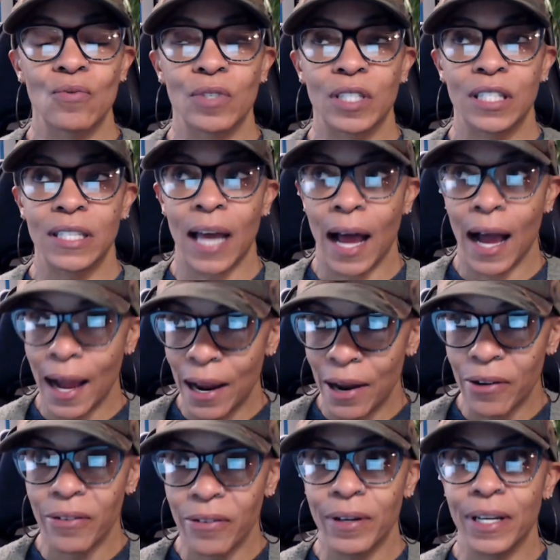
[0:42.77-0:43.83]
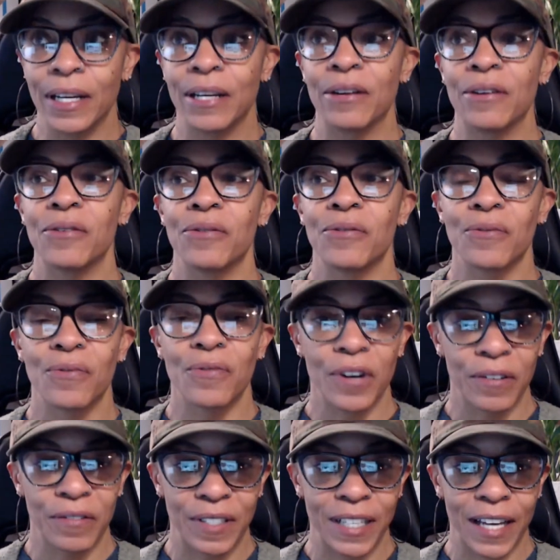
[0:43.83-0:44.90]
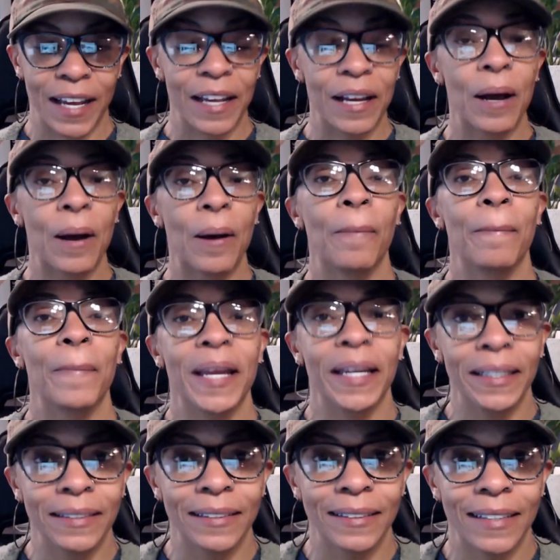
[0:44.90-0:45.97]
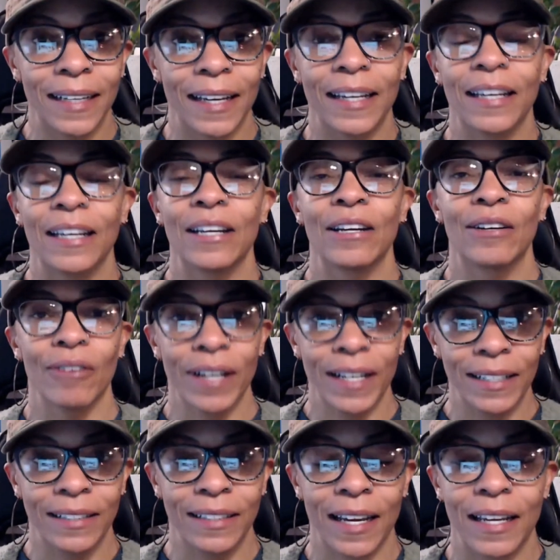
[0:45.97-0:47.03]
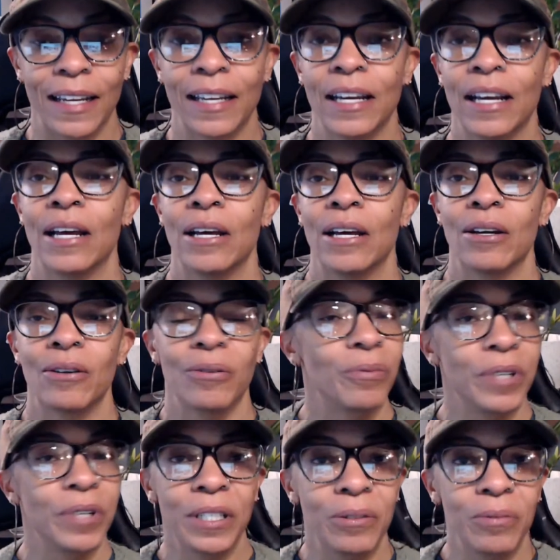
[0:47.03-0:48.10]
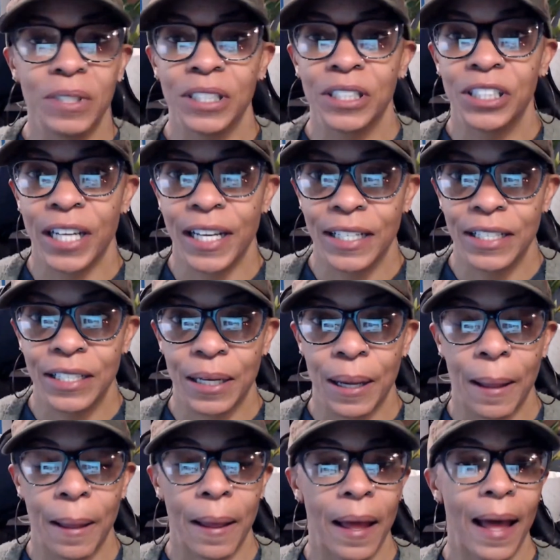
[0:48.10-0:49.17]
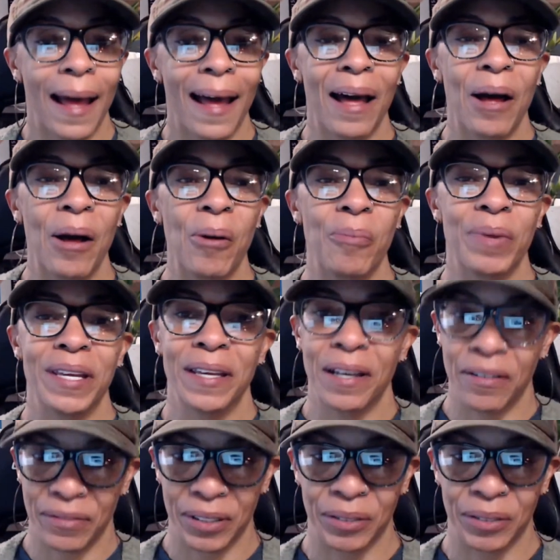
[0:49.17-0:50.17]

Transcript: tiring, rough day. Amazing day, great day. Really wouldn't change it. However,